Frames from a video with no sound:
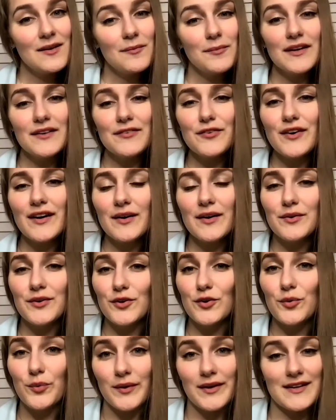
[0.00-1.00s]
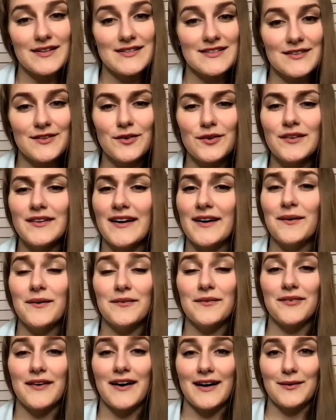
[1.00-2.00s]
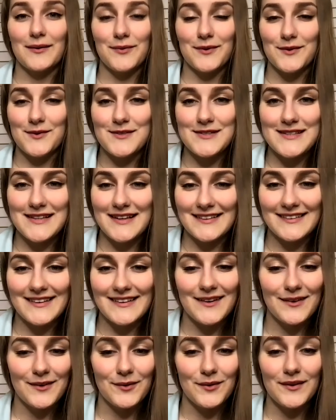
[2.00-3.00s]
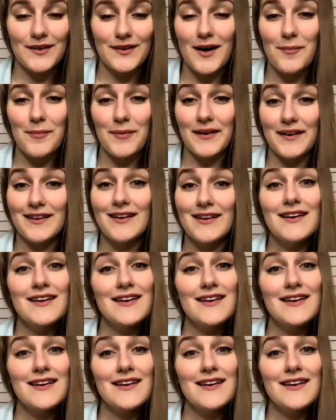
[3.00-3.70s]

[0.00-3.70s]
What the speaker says: But if you have 2 weeks and you're terrified when you see an unknown topic,